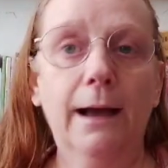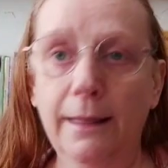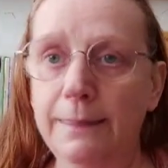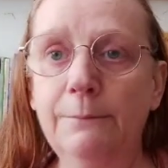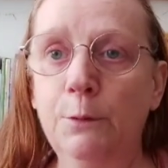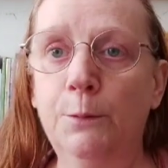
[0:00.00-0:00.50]

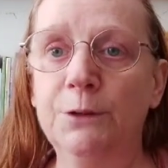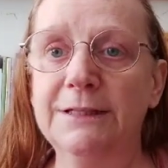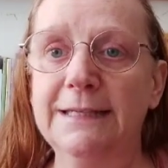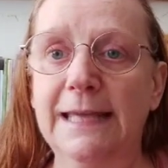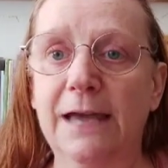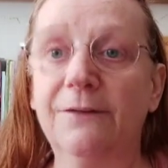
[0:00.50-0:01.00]
and then we'll put it
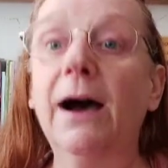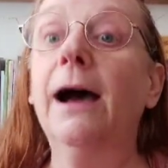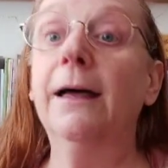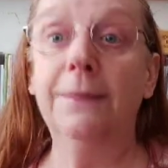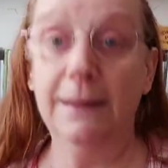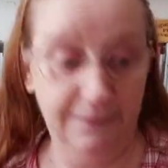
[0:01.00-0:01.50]
together,
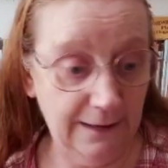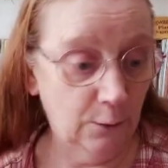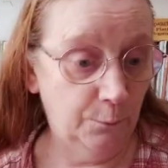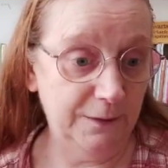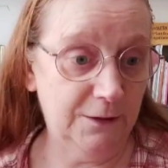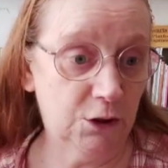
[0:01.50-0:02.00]
and then that will
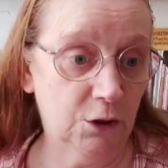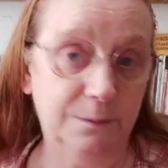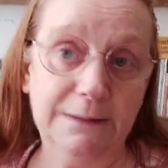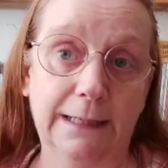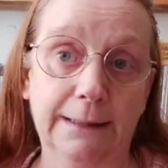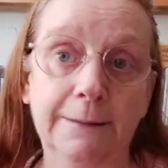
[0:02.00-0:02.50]
be the job
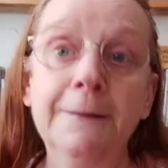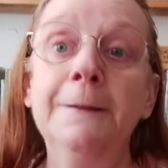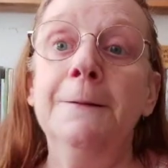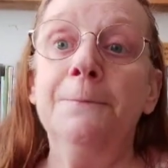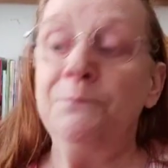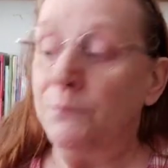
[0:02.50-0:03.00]
done.
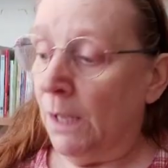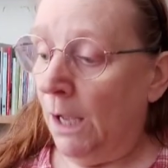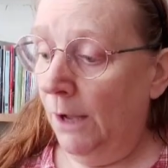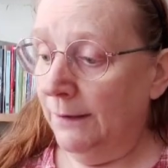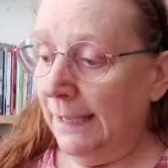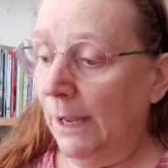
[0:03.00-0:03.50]

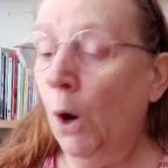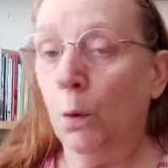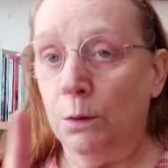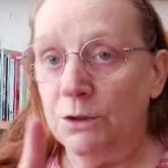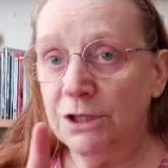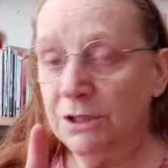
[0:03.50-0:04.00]
Okay.
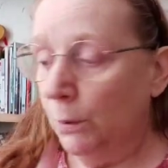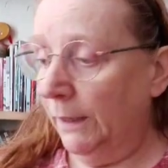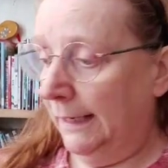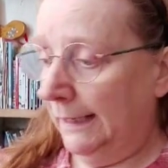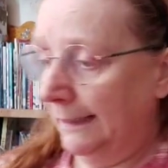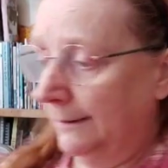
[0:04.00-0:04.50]
Oh, just
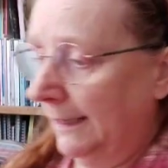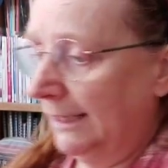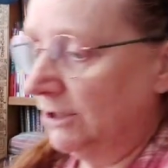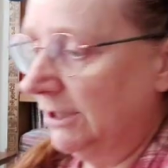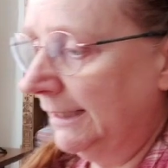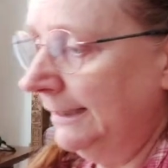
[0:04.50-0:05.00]
quickly,
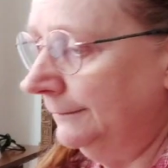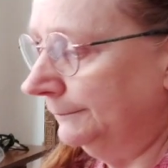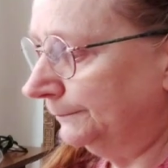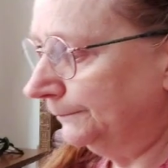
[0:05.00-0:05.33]
actually,